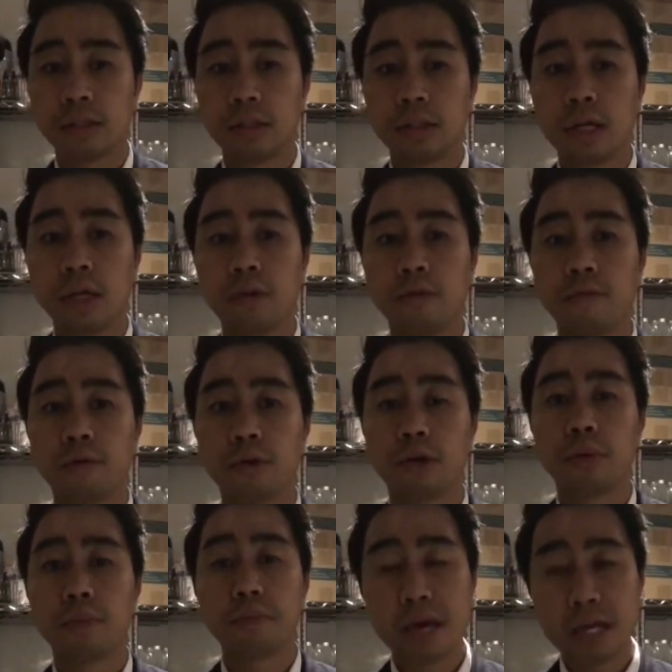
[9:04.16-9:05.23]
Thank you for
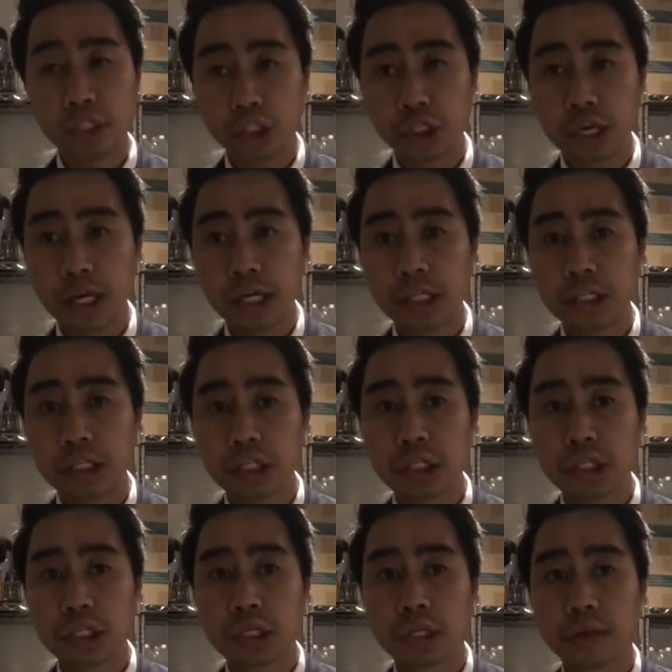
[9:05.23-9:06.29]
your
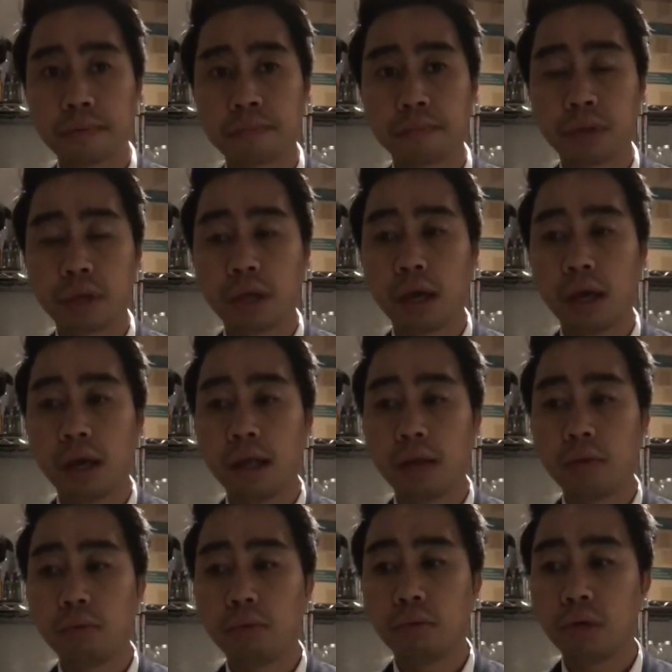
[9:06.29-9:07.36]
patience,
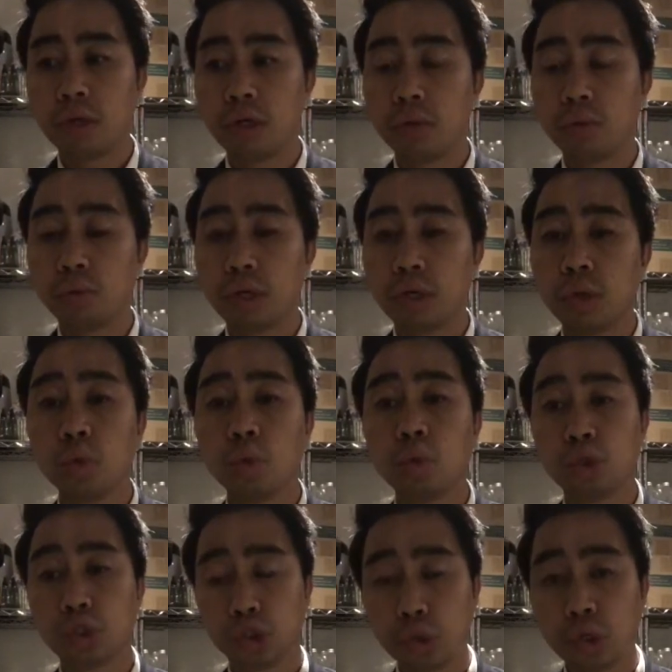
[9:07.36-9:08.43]
and we
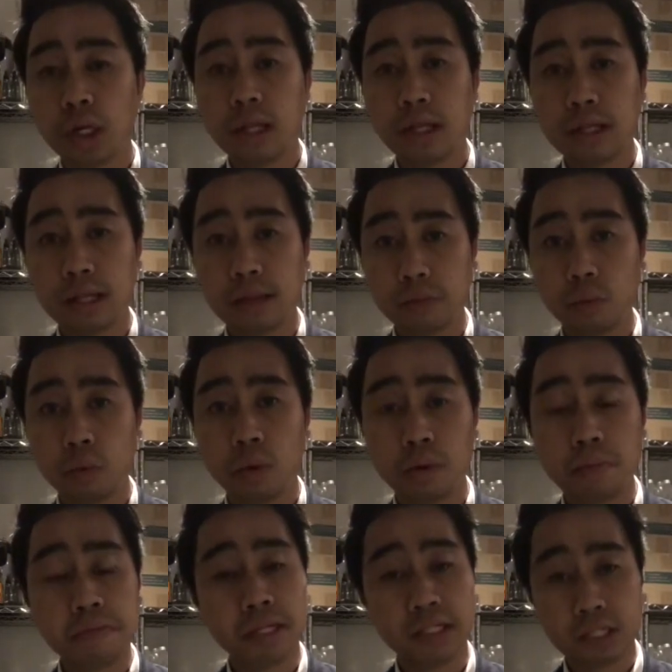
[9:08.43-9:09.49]
do surely that we
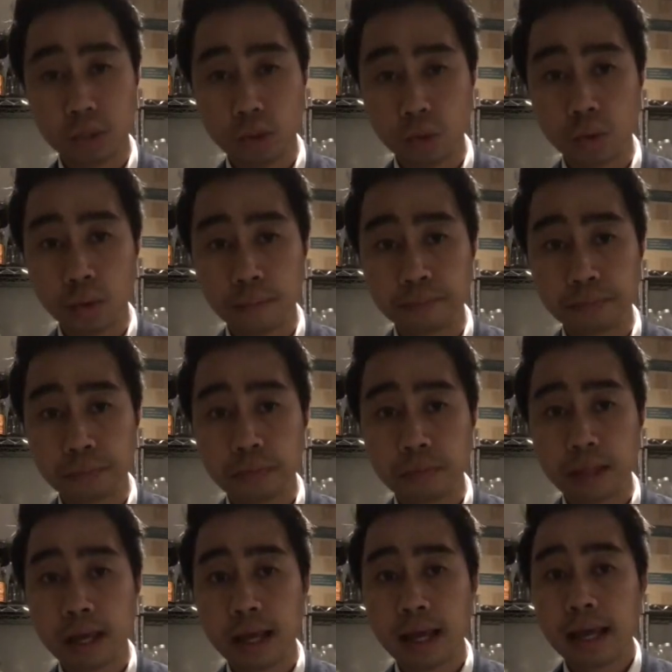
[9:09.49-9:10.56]
will miss you.
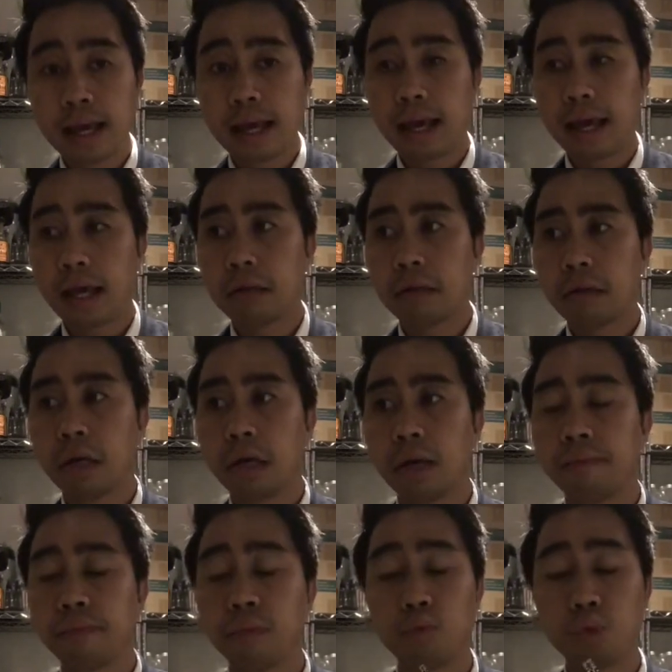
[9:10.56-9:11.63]
And
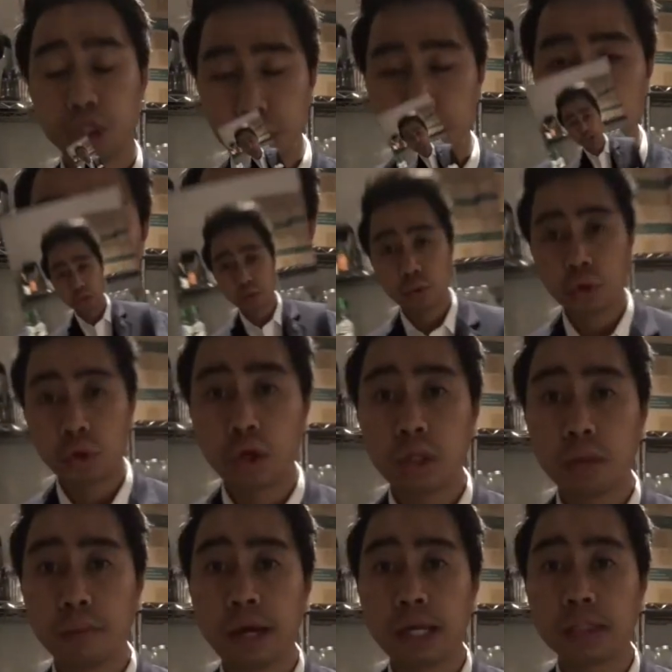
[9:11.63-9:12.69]
wishing you all
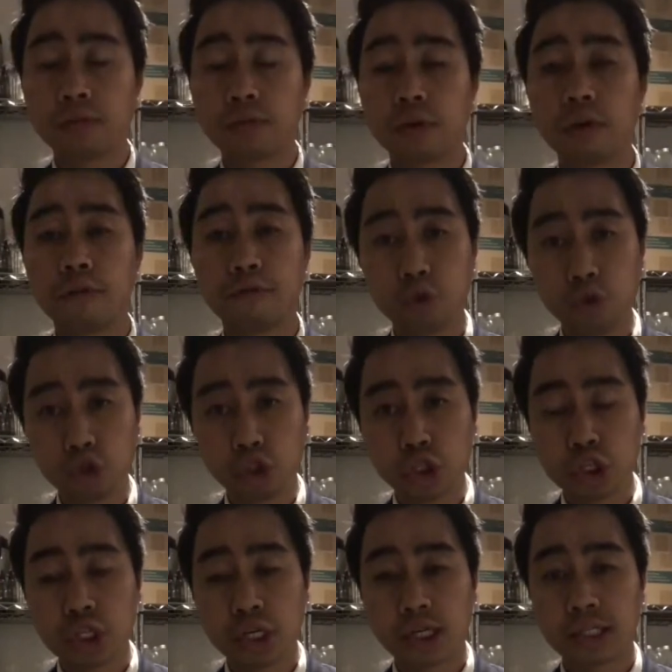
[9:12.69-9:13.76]
the best for your
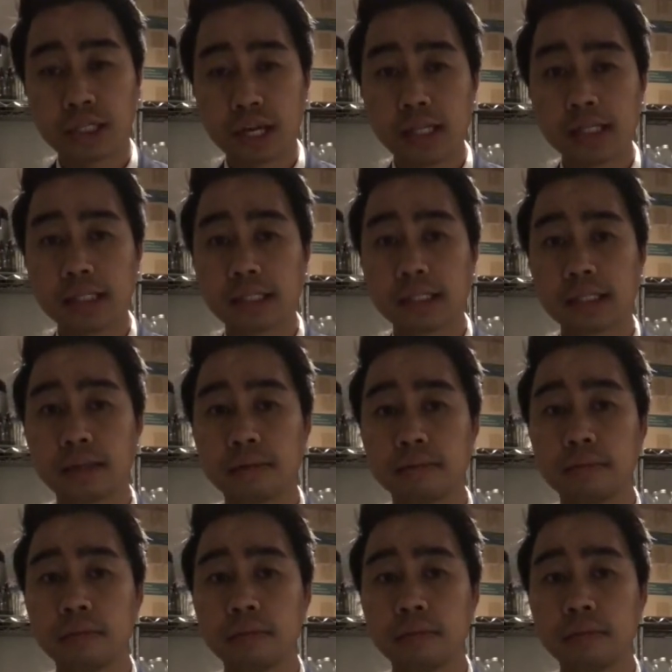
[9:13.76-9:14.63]
future success.